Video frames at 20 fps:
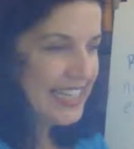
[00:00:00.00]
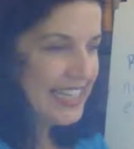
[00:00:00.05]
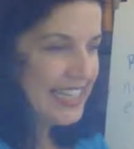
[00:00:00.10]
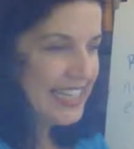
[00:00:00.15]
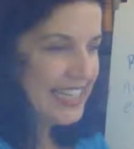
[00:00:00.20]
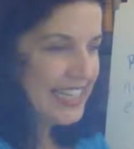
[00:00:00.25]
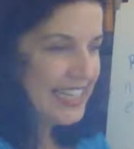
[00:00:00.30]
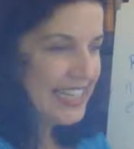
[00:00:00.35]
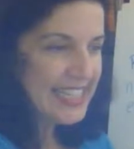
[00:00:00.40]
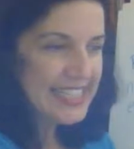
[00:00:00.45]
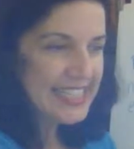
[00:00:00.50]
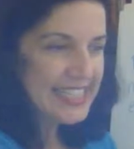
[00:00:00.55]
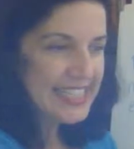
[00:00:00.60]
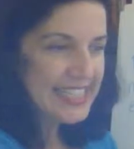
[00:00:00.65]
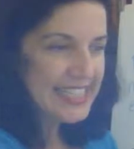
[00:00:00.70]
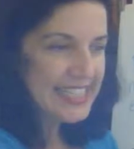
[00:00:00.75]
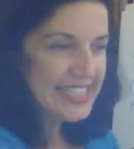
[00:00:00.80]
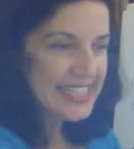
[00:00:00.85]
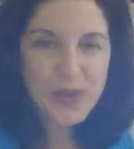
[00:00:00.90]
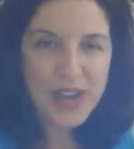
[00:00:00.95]
Hi, it's
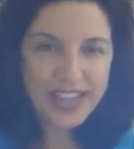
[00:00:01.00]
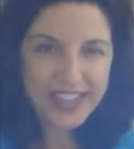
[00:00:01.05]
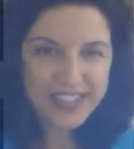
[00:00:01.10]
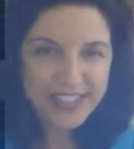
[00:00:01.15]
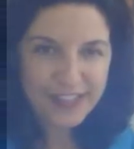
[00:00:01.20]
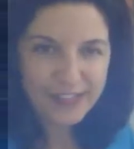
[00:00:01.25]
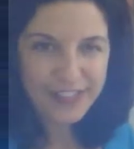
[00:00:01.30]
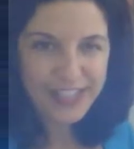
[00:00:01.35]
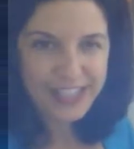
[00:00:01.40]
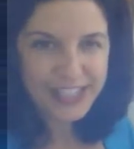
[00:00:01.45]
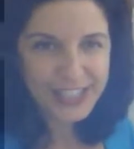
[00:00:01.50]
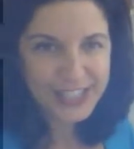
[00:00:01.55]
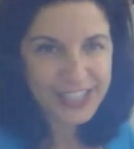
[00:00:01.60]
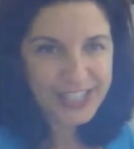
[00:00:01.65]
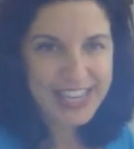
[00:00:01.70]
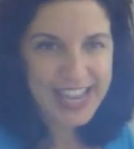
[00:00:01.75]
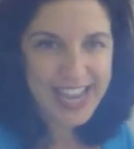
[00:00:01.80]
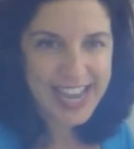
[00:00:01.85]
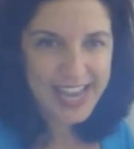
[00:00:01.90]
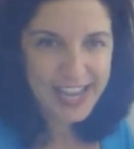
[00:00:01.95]
Mrs. Ratcliffe
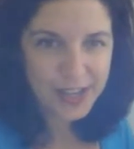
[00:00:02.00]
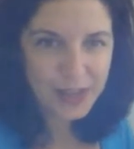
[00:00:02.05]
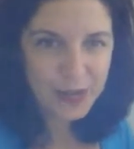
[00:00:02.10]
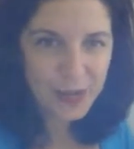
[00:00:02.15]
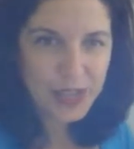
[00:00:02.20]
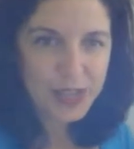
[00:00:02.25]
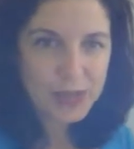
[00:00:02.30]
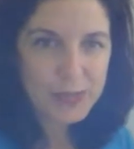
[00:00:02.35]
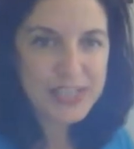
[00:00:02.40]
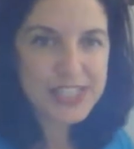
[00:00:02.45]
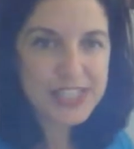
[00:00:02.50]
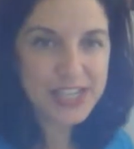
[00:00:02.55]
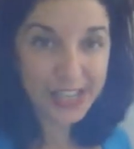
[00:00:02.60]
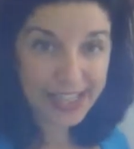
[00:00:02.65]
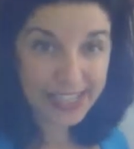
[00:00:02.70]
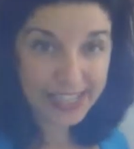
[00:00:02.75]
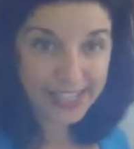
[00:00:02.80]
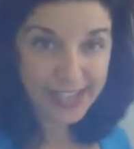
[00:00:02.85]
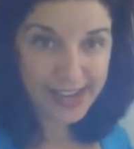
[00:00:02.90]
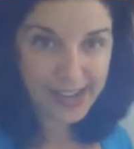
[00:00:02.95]
here, and we're going to be
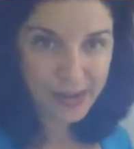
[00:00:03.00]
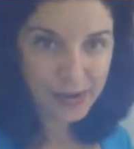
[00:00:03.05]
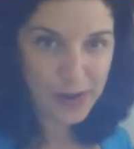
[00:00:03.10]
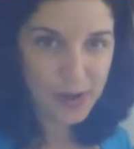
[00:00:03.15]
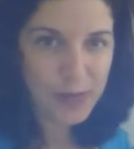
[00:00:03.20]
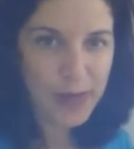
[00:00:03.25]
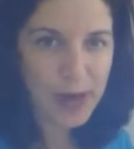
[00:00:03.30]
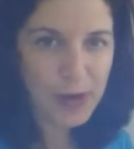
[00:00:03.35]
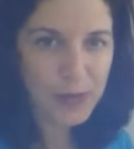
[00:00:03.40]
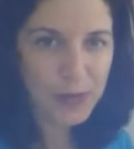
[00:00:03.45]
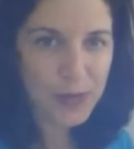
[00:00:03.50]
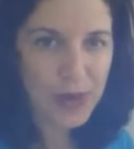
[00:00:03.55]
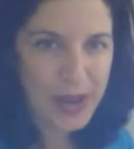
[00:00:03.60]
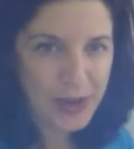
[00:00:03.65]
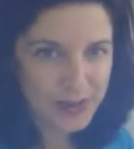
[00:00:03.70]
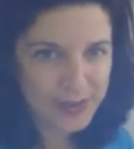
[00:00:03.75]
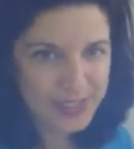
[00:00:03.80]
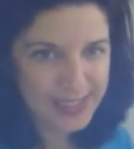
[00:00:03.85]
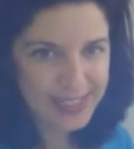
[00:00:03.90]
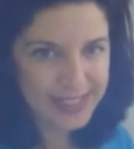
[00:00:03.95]
talking now about
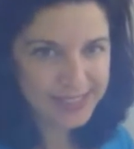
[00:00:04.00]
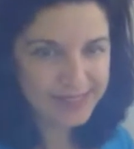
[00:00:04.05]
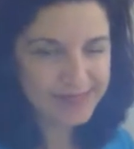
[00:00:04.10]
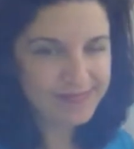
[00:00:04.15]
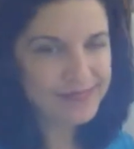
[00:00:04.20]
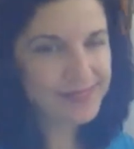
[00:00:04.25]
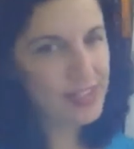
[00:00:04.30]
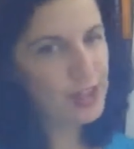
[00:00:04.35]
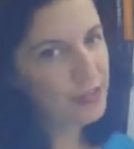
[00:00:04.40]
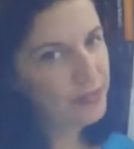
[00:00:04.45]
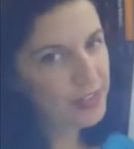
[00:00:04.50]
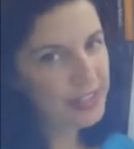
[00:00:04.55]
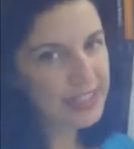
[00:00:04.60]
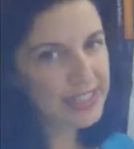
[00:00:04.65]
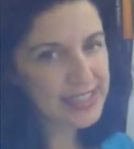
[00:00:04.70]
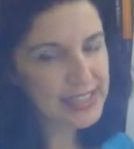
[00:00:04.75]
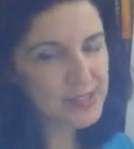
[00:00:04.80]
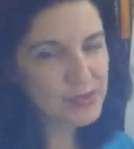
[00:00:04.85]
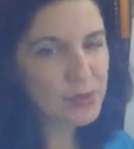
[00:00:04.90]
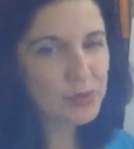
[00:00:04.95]
rounding. Hopefully
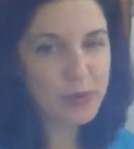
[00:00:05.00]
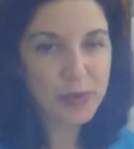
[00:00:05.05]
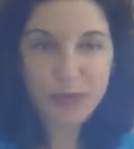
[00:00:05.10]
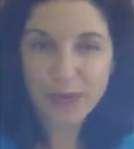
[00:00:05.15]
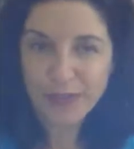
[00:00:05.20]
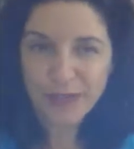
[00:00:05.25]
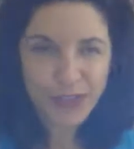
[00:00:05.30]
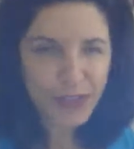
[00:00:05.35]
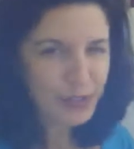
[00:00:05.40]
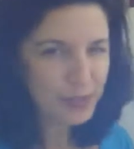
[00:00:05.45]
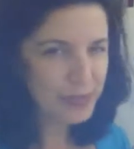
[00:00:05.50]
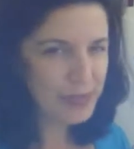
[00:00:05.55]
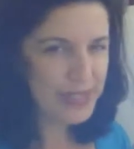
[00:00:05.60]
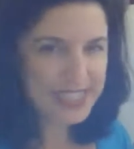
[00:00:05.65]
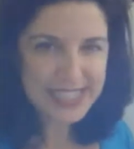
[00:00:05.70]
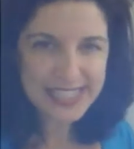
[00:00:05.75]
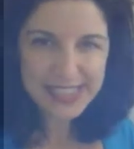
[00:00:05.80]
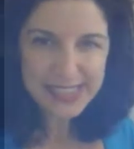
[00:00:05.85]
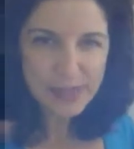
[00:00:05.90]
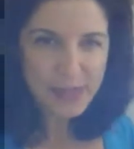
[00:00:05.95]
this will be reviewed, but
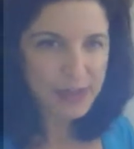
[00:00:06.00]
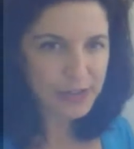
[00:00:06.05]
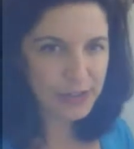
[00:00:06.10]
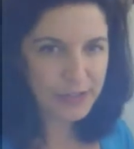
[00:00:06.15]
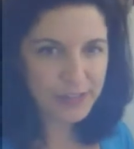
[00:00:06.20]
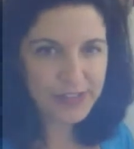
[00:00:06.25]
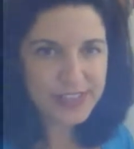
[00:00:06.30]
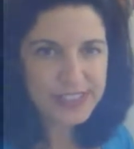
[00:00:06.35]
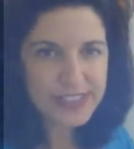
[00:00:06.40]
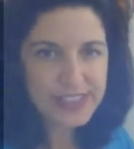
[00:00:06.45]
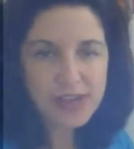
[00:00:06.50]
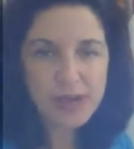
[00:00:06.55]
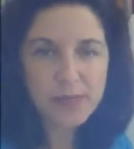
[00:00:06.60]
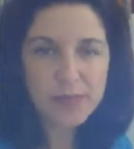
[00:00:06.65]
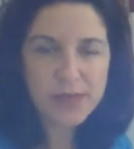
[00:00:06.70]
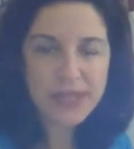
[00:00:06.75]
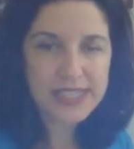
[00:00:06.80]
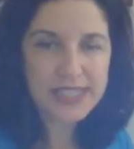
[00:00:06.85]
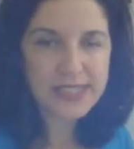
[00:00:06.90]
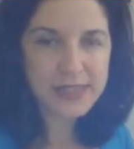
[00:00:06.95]
it doesn't matter if it's
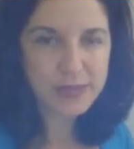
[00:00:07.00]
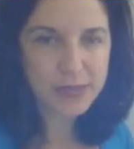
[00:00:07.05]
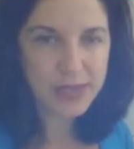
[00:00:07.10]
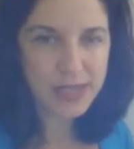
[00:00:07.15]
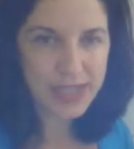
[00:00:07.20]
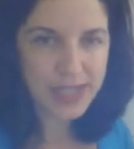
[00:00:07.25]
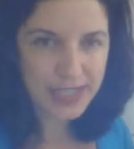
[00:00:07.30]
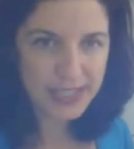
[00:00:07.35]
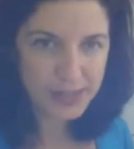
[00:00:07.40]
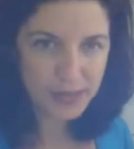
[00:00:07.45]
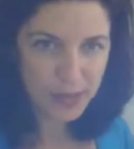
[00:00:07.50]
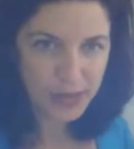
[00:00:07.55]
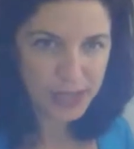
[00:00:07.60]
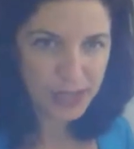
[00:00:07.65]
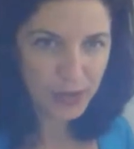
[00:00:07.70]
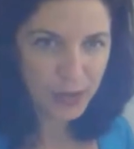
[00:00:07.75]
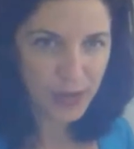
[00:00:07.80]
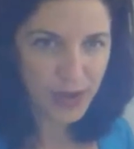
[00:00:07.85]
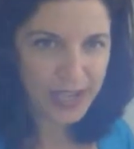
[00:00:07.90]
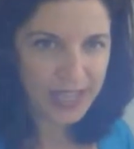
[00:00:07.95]
not because I'm going to explain
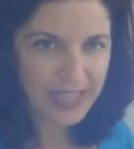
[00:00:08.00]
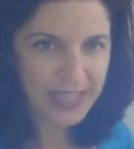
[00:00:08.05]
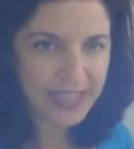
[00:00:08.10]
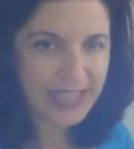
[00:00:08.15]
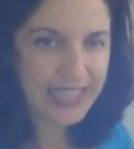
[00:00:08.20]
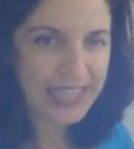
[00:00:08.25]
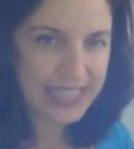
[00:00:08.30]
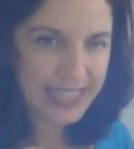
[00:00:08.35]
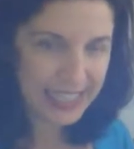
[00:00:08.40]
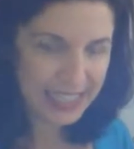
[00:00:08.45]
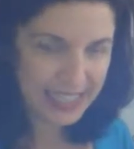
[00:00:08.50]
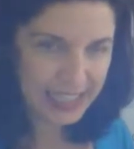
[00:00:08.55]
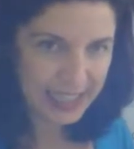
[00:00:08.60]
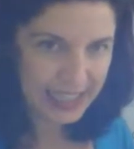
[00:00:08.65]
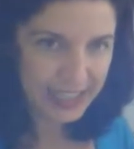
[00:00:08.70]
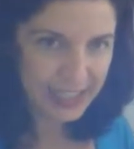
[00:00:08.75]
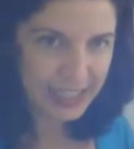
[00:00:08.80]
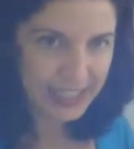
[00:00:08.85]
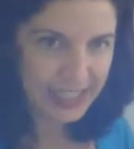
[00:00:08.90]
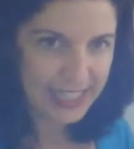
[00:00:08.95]
it quite
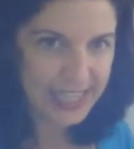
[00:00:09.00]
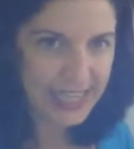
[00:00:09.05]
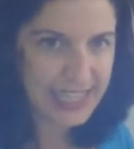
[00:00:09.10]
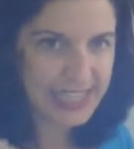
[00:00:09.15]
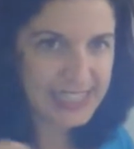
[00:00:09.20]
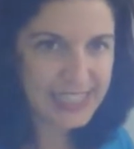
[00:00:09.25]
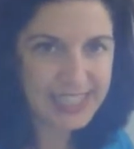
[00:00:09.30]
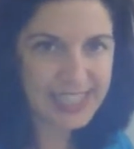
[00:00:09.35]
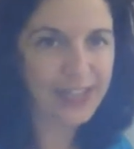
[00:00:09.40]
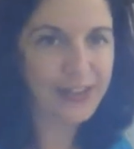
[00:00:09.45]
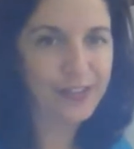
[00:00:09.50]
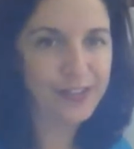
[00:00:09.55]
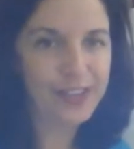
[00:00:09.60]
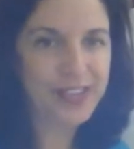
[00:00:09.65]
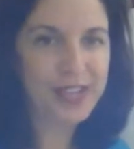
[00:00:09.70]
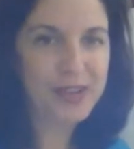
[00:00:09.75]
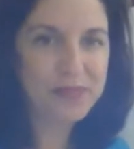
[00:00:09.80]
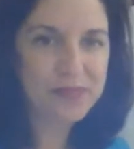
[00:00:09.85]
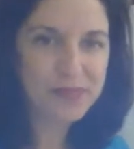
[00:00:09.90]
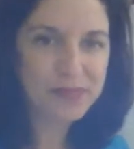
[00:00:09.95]
clearly and
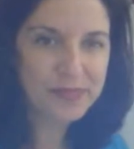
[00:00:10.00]
carefully.